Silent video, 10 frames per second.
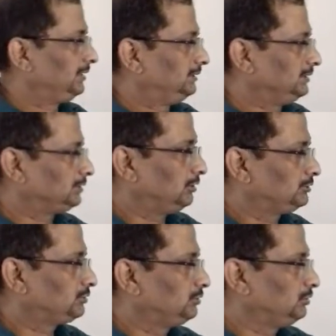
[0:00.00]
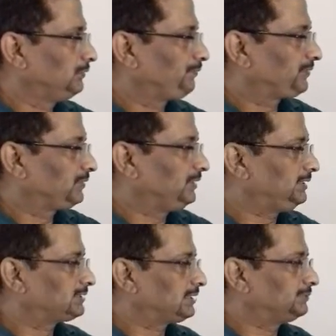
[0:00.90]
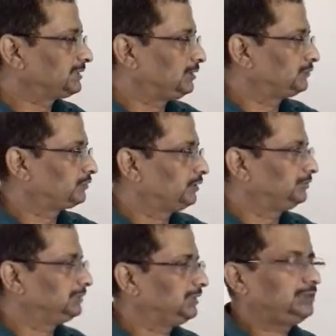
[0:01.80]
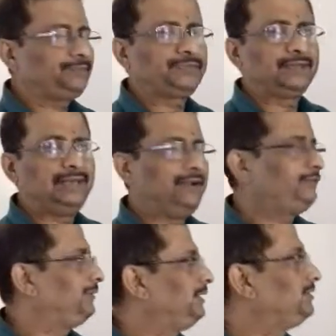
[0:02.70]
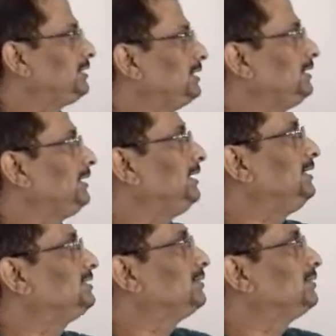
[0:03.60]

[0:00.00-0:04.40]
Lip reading: This also comes out from the left ventricle and it is